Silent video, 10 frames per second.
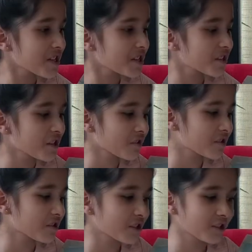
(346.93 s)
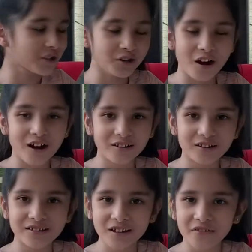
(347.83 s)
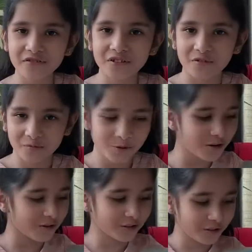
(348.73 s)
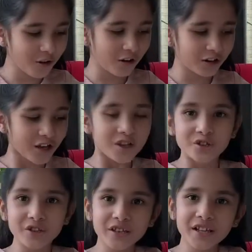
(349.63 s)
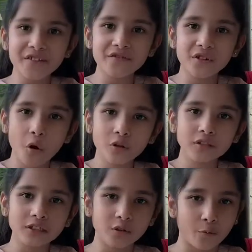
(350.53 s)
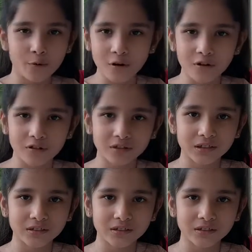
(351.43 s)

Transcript: So she got herself the world. Look, she's even holding the world.